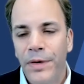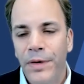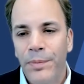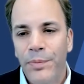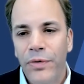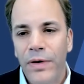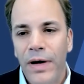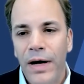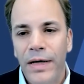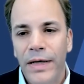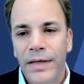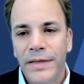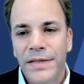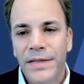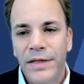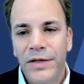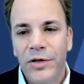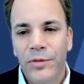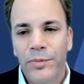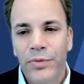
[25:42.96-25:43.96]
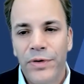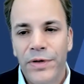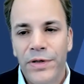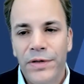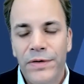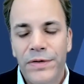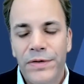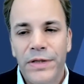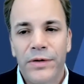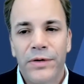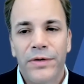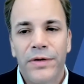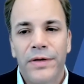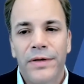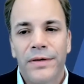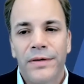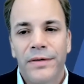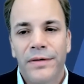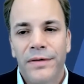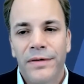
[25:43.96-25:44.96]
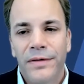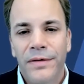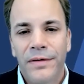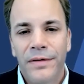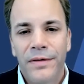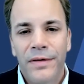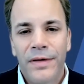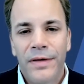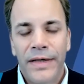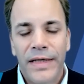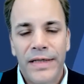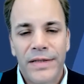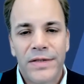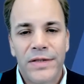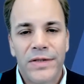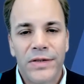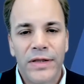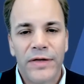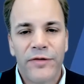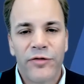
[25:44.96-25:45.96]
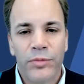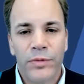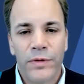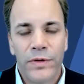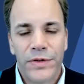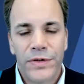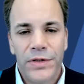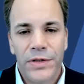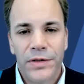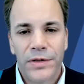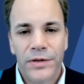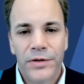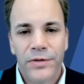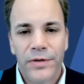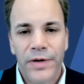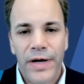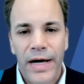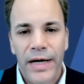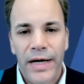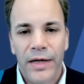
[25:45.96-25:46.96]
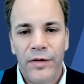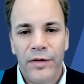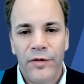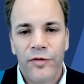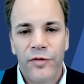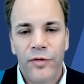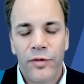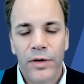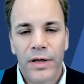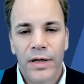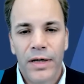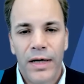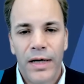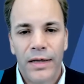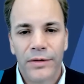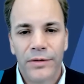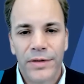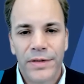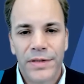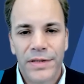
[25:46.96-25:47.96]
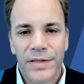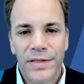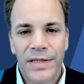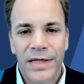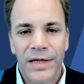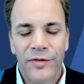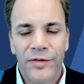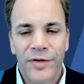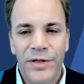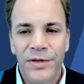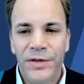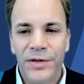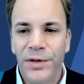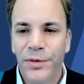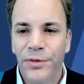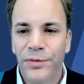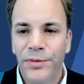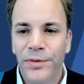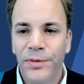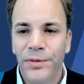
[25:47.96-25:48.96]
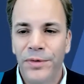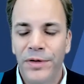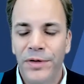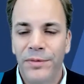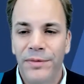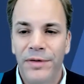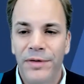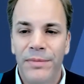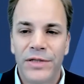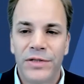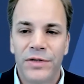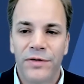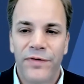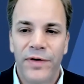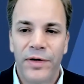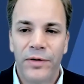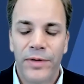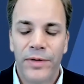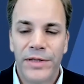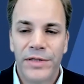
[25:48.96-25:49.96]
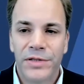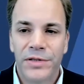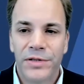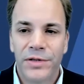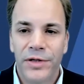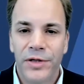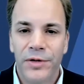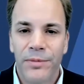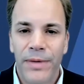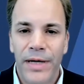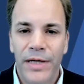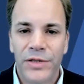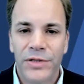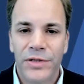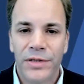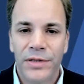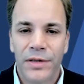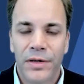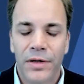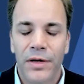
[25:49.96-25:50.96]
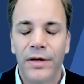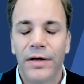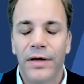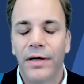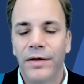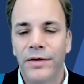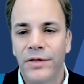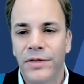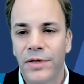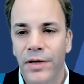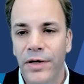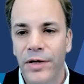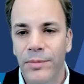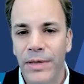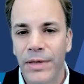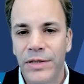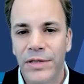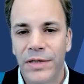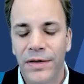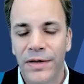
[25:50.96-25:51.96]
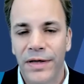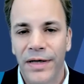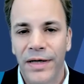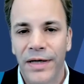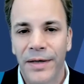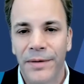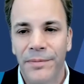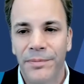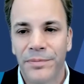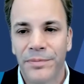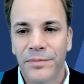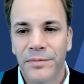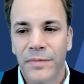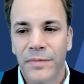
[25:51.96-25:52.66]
products that you're producing, or the deliverables you're creating for Congress itself, can you go through, you mentioned the Federal Register, you mentioned the